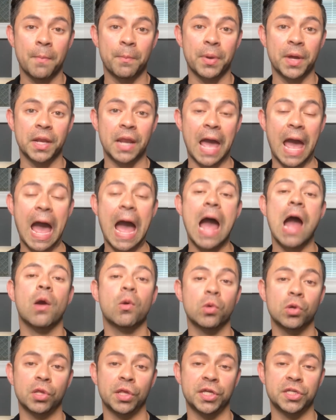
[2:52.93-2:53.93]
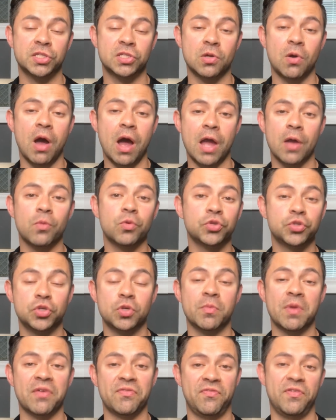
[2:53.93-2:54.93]
but hourly, so I will
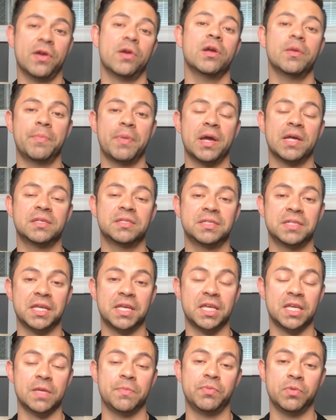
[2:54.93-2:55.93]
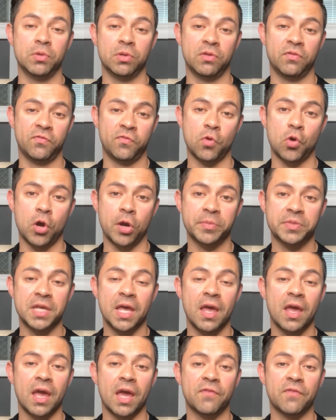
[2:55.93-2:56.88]
do my very best to keep you informed.